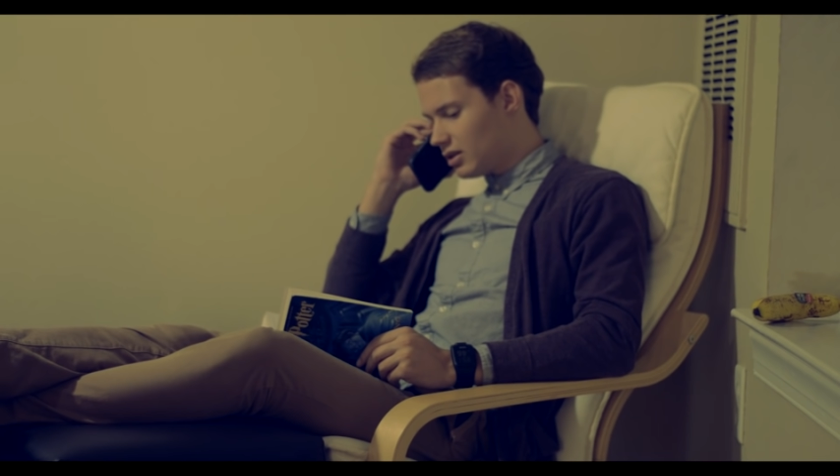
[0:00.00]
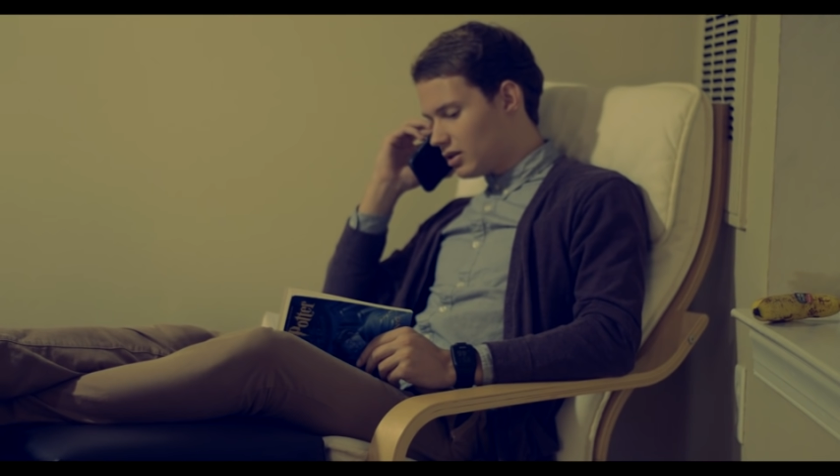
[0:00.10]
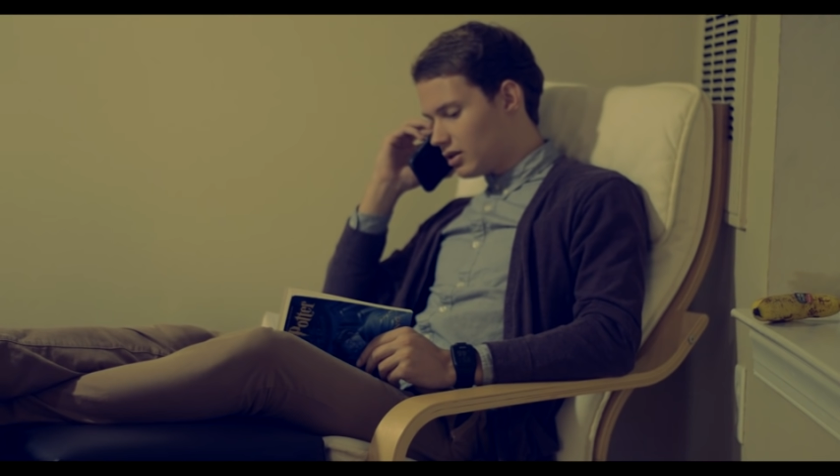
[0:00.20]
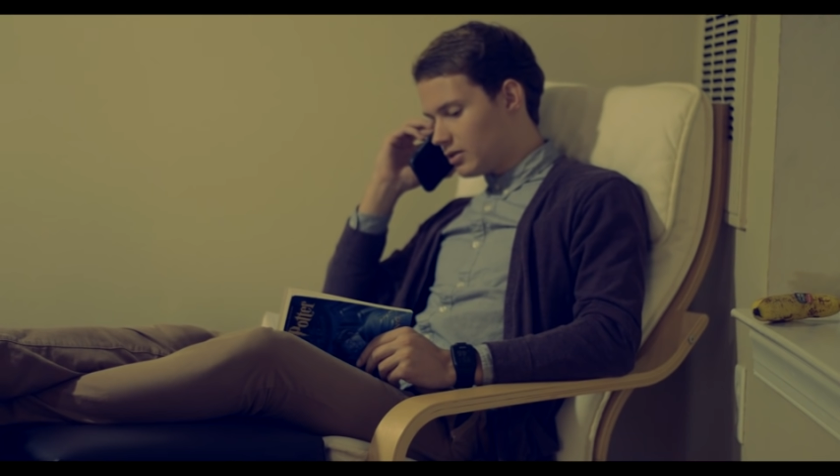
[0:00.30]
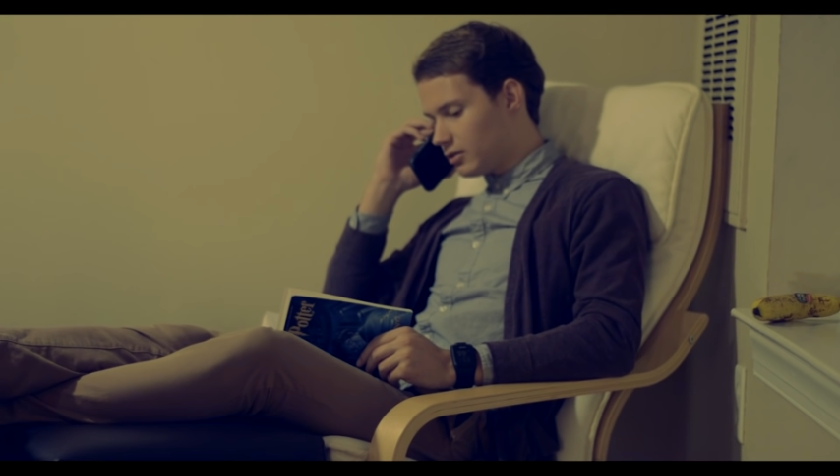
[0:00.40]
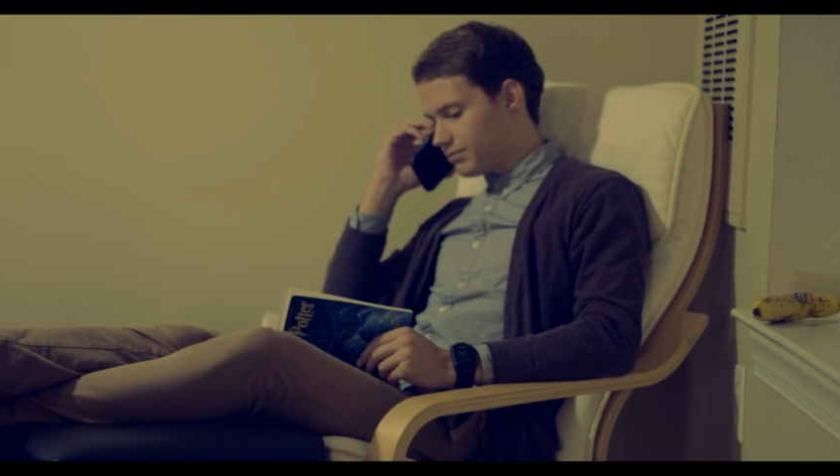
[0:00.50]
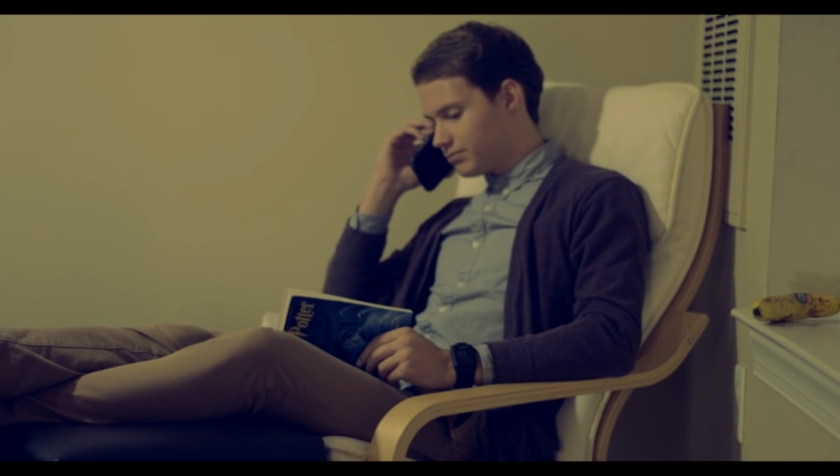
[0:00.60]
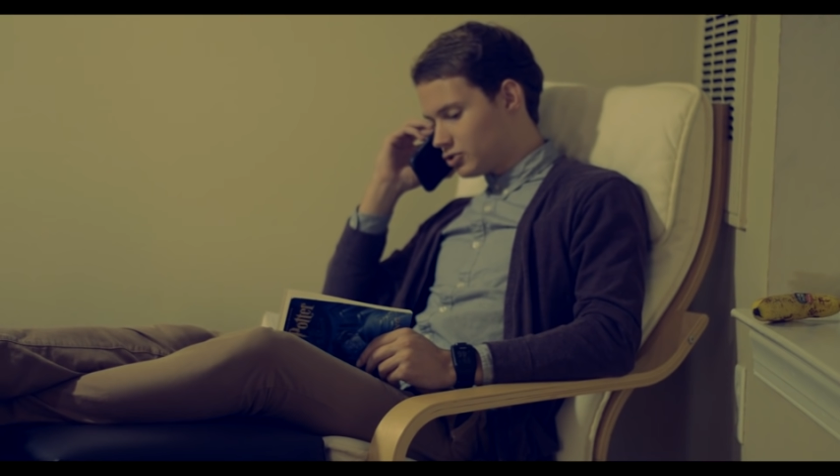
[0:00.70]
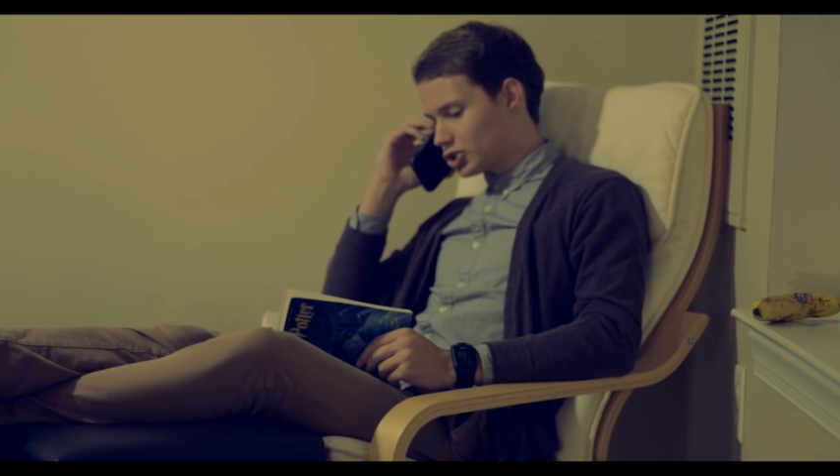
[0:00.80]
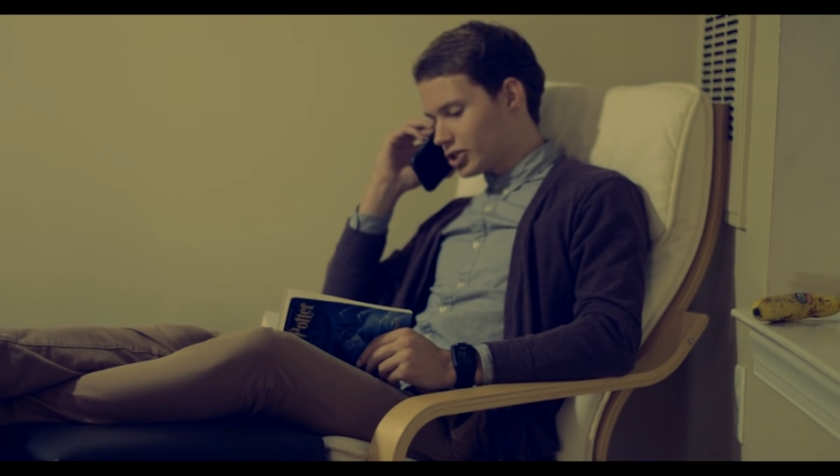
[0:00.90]
I mean,
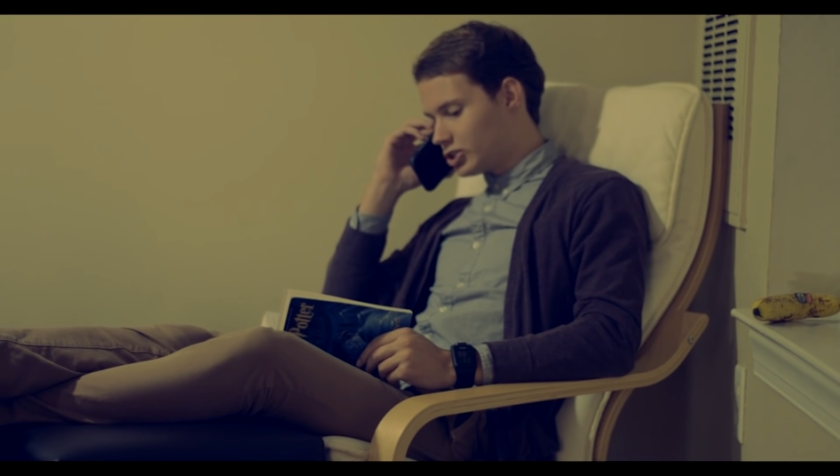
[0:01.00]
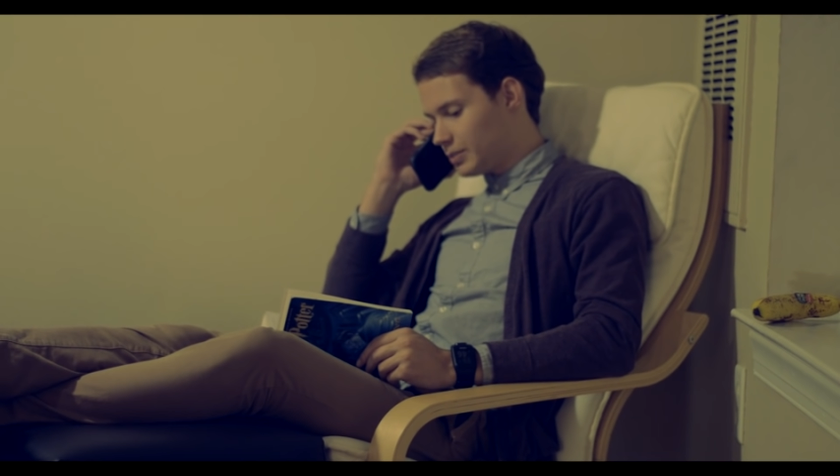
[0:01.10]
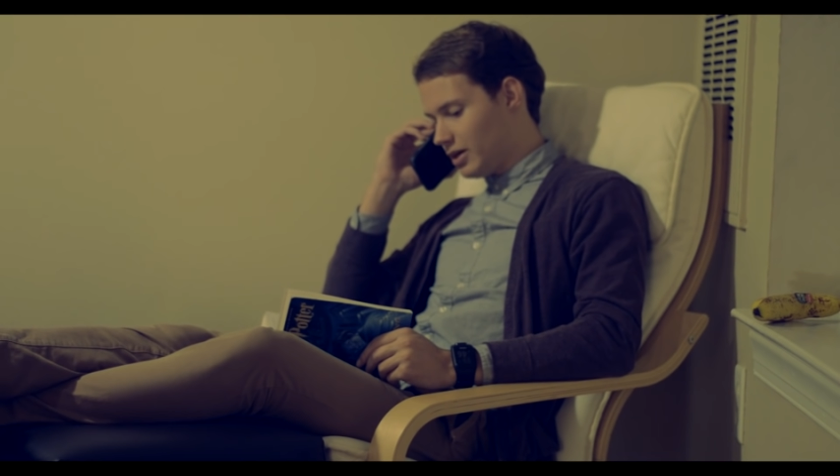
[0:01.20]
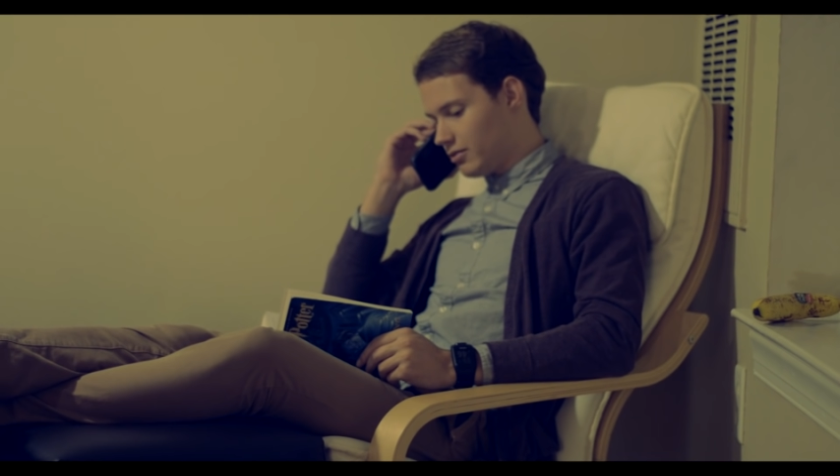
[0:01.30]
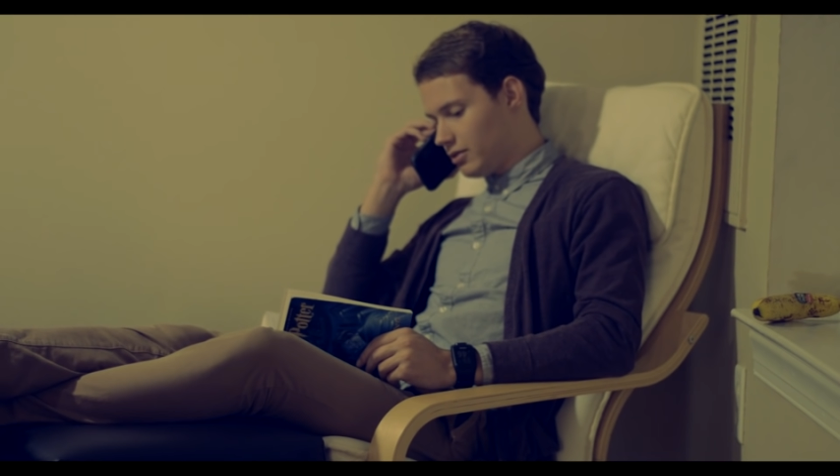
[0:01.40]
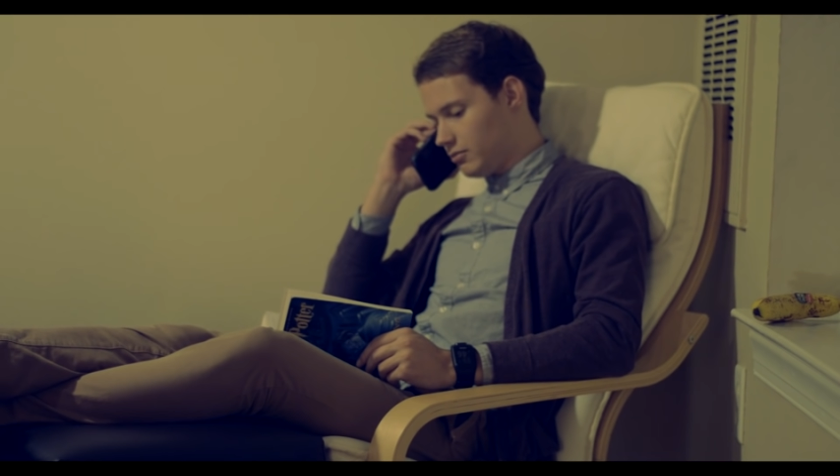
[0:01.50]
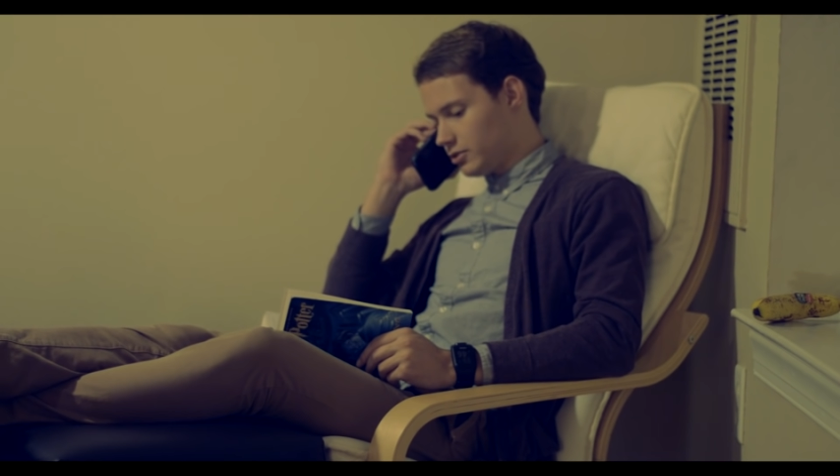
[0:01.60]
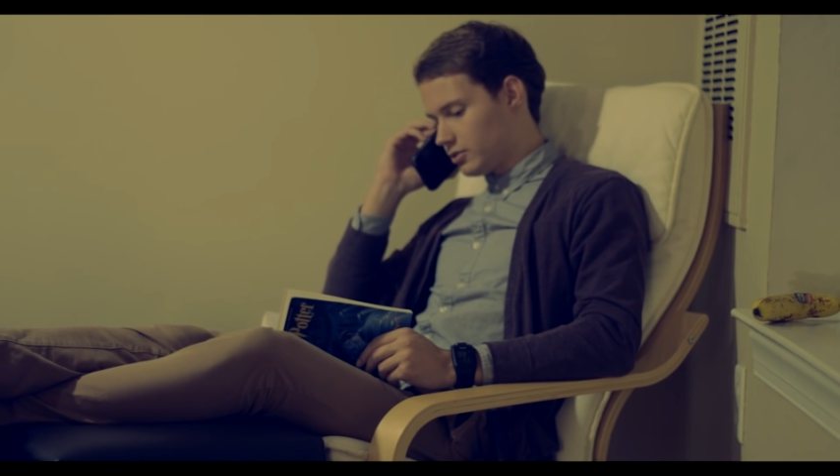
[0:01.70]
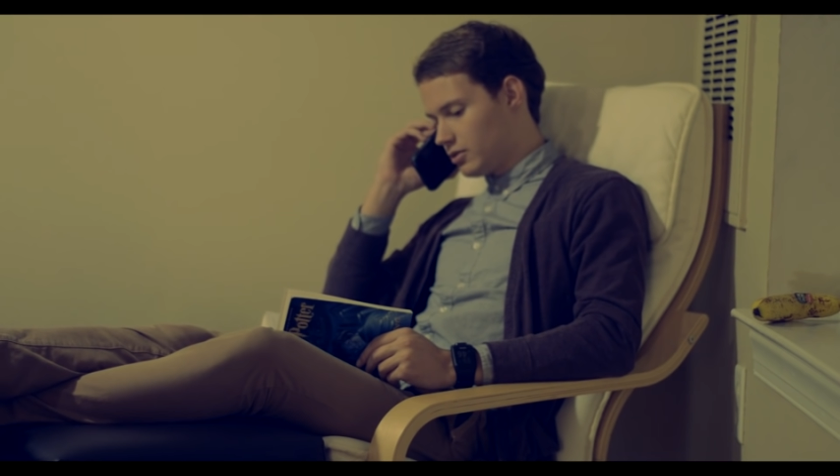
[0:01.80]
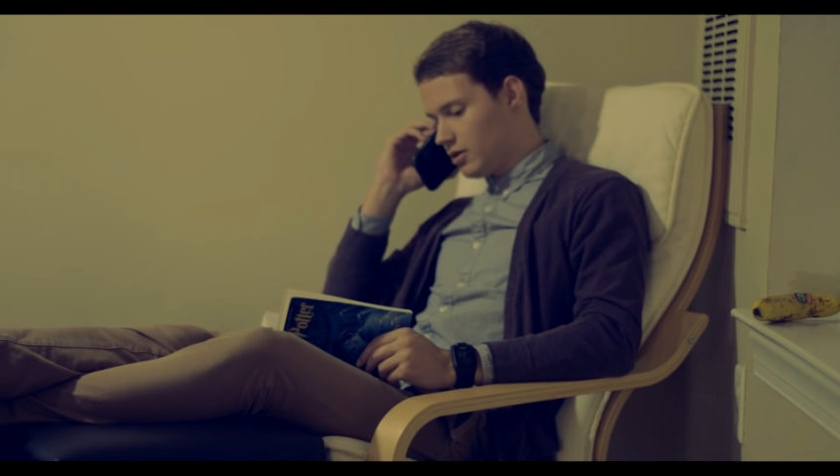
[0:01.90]
strange me out, and it
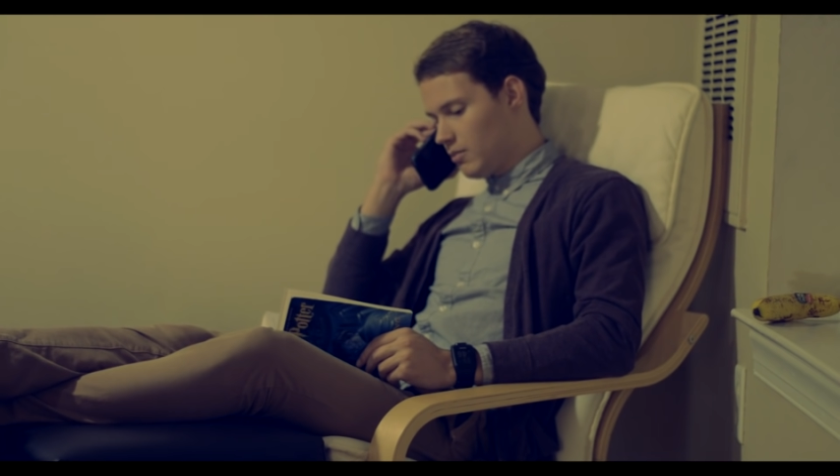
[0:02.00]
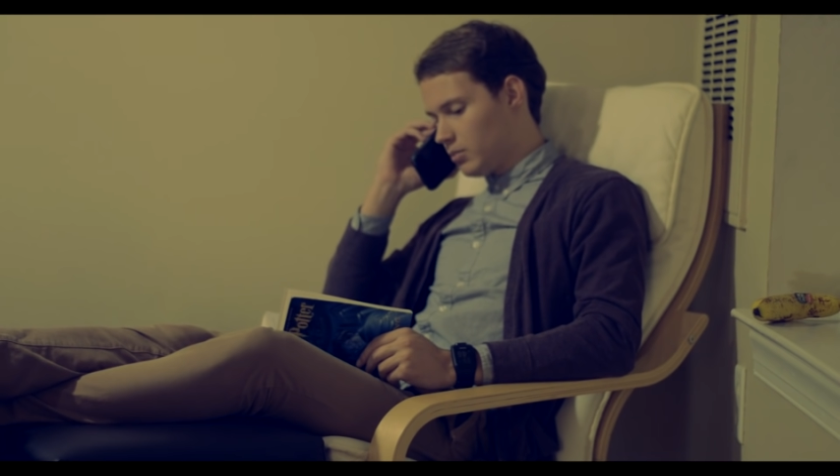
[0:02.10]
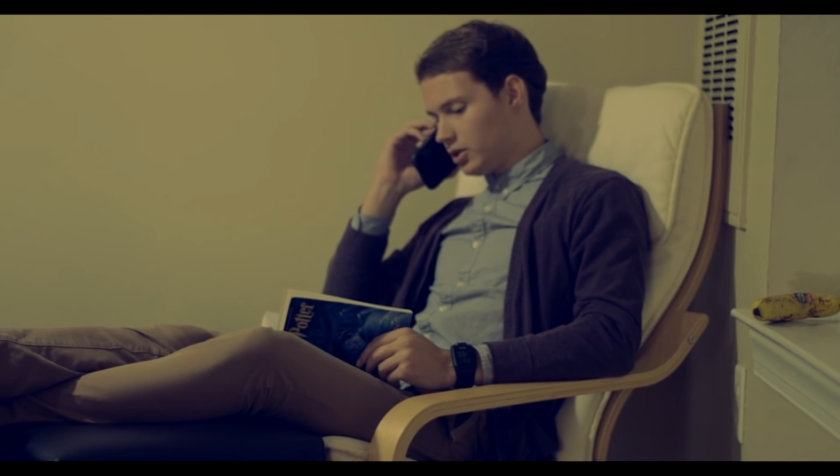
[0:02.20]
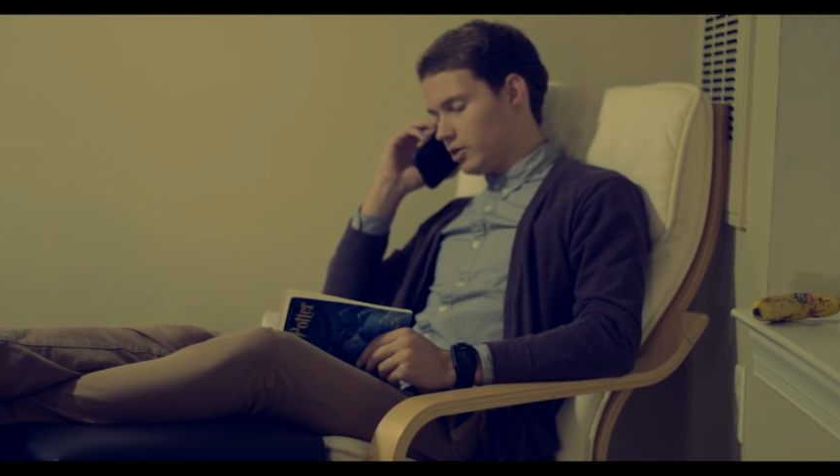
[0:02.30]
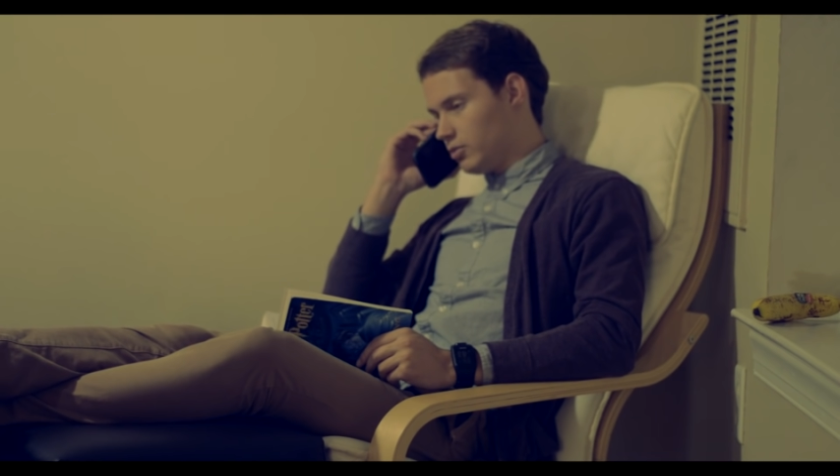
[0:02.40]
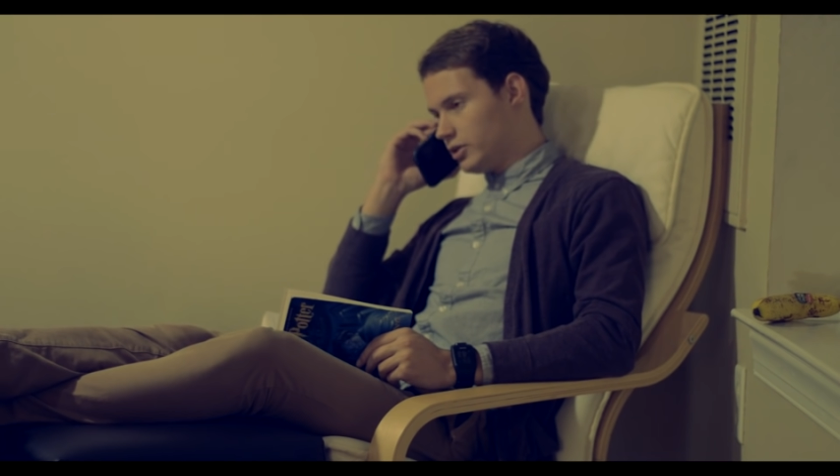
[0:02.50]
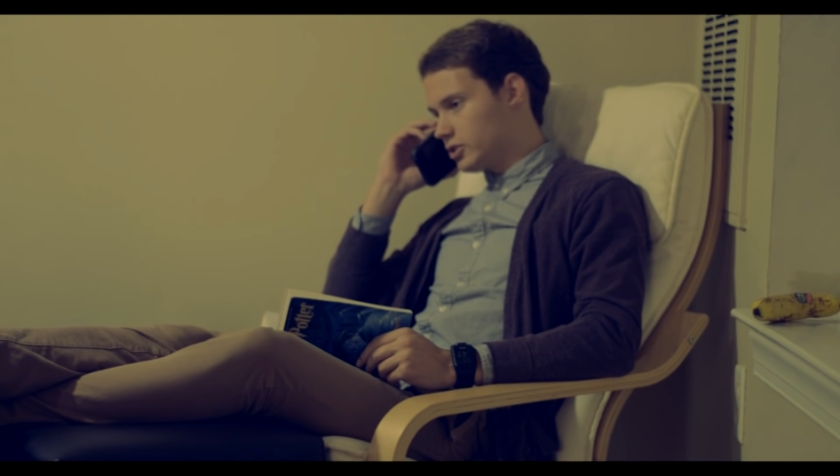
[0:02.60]
was palatable.